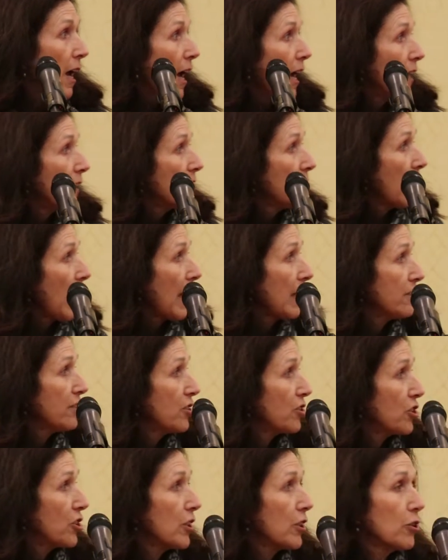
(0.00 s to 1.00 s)
And
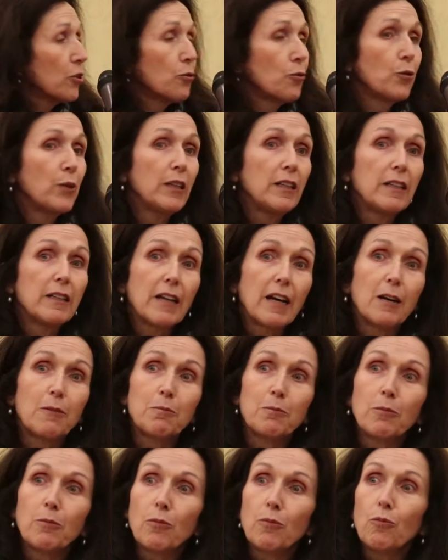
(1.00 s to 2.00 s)
last year
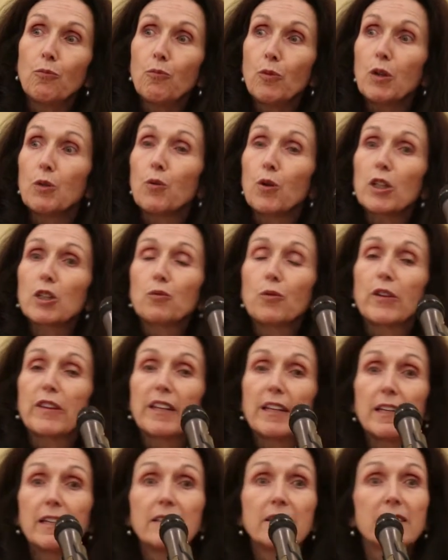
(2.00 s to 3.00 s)
we worked
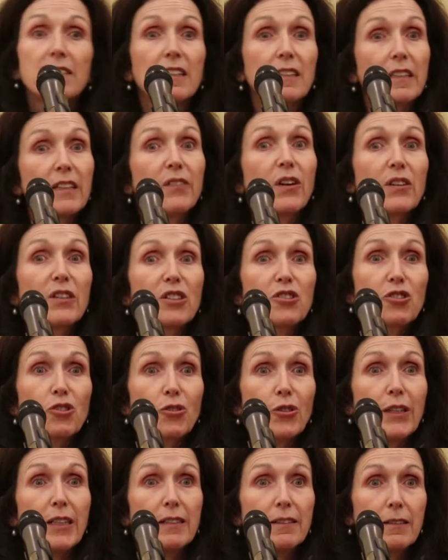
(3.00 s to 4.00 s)
with kids that live on the
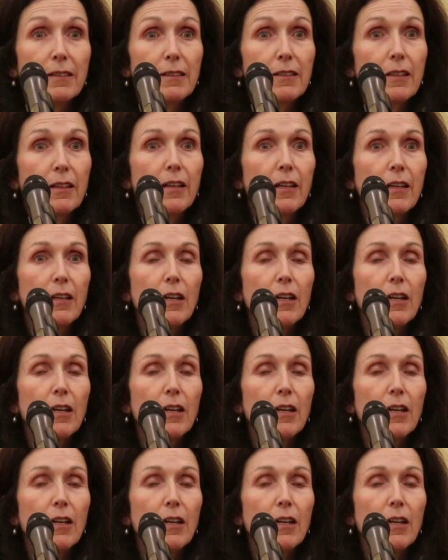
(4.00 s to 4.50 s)
streets,